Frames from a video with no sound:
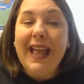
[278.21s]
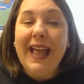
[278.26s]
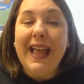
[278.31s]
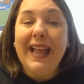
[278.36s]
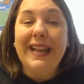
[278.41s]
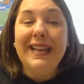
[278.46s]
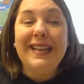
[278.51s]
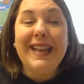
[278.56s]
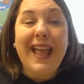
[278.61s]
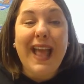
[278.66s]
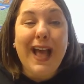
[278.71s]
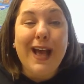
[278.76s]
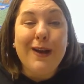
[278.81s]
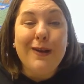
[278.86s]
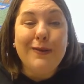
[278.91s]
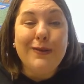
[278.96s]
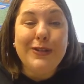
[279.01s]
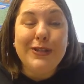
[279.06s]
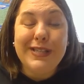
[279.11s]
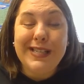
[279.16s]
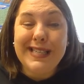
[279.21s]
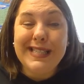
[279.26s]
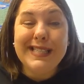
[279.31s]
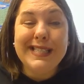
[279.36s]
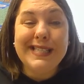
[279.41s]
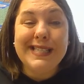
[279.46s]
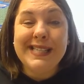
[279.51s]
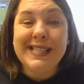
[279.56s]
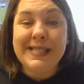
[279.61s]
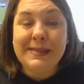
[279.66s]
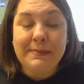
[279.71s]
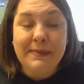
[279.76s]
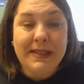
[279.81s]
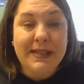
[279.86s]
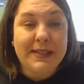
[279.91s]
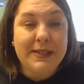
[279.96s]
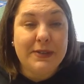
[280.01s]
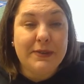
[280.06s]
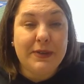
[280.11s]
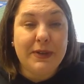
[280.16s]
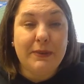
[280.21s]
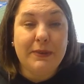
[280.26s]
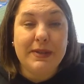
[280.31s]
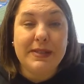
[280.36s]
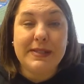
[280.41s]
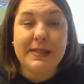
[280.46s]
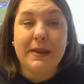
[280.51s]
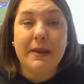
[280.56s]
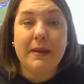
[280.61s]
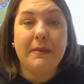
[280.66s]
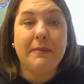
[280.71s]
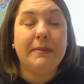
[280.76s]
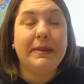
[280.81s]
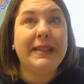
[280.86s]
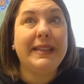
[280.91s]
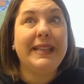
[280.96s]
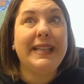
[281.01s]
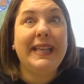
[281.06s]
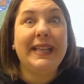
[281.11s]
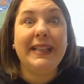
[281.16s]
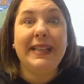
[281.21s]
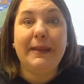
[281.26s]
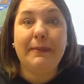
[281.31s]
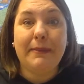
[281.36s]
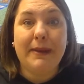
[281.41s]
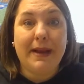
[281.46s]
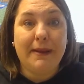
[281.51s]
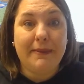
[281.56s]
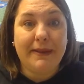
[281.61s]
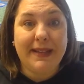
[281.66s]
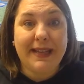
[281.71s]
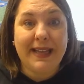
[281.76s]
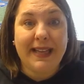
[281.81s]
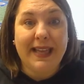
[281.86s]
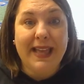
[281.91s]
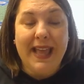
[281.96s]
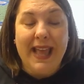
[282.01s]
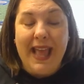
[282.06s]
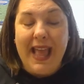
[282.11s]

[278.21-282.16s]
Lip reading: And now Jesus's ministry was completely public,